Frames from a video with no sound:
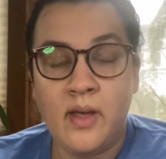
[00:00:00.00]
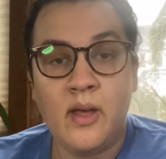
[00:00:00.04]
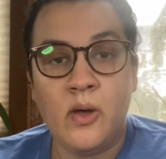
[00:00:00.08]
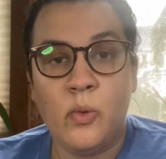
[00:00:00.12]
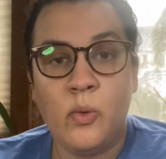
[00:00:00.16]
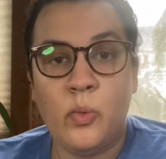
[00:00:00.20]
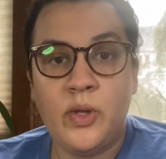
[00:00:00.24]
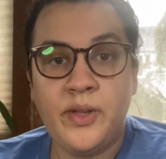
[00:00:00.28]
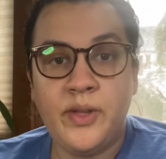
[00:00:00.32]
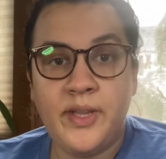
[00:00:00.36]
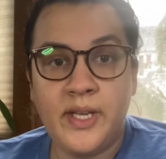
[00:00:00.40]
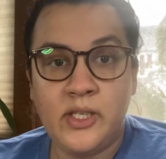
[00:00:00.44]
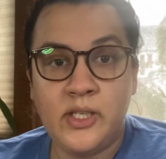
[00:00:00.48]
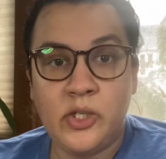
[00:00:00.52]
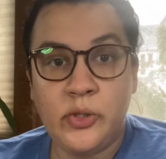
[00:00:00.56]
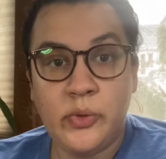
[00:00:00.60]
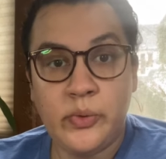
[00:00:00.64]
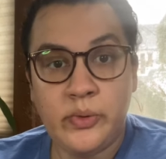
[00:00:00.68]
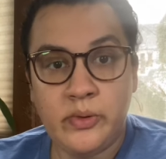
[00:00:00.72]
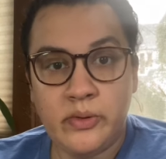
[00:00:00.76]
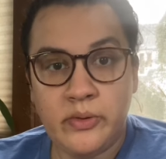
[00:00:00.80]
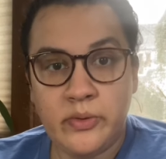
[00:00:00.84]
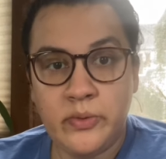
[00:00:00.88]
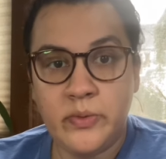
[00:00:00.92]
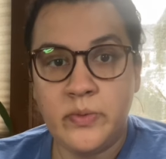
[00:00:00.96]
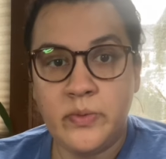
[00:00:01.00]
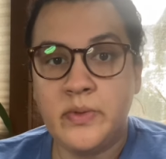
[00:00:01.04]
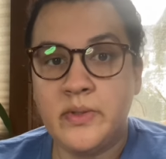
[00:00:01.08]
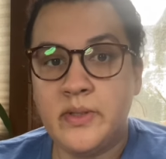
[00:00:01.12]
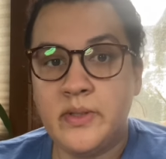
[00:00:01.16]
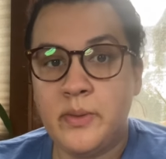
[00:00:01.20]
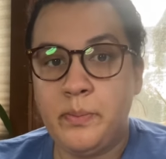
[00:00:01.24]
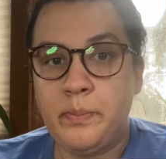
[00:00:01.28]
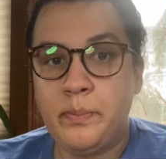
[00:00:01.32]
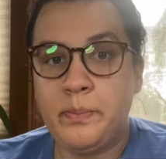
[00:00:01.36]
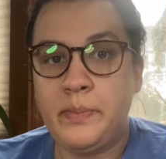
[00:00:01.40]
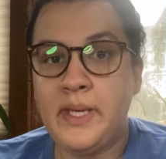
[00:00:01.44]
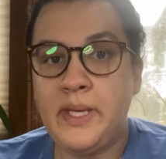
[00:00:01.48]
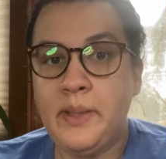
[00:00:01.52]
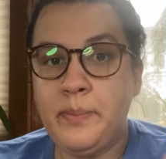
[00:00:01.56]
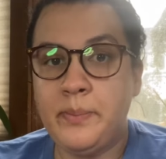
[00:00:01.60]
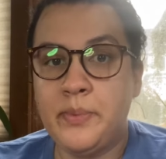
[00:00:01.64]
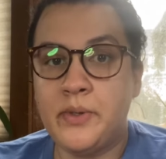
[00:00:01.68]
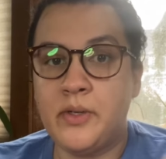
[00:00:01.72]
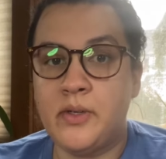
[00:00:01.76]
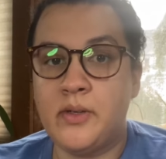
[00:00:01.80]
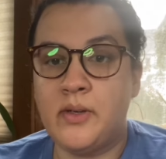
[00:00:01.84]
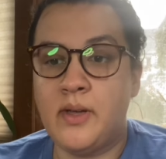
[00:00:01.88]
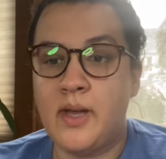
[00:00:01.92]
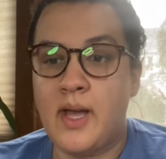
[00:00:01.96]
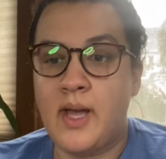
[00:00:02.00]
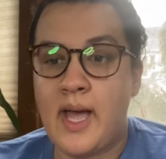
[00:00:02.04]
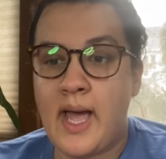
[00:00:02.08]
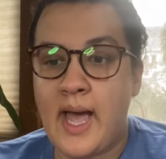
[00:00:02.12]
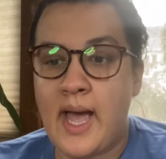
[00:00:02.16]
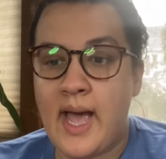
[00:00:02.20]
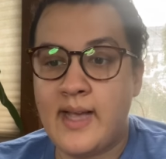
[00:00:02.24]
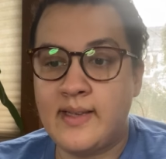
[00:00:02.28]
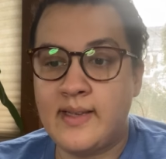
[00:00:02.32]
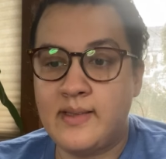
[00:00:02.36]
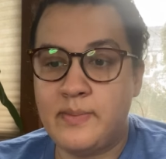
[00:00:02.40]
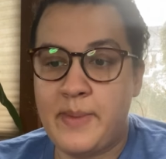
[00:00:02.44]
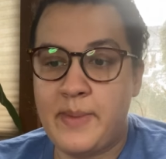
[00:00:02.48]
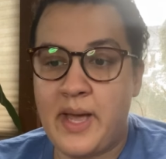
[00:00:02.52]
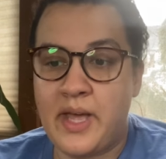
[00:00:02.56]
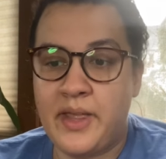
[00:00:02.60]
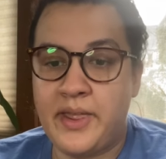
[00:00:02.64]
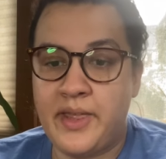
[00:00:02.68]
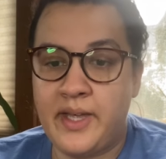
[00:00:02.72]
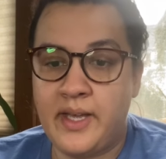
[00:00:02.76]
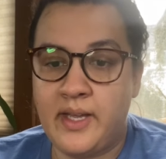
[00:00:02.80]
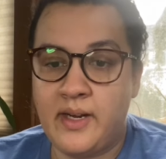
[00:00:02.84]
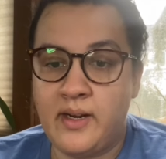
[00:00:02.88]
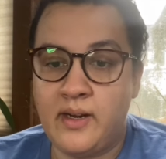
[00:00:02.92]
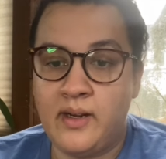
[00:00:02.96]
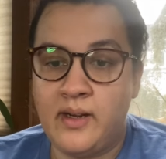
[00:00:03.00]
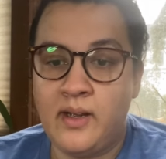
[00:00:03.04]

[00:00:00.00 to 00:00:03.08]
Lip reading: Well, then you used people as method.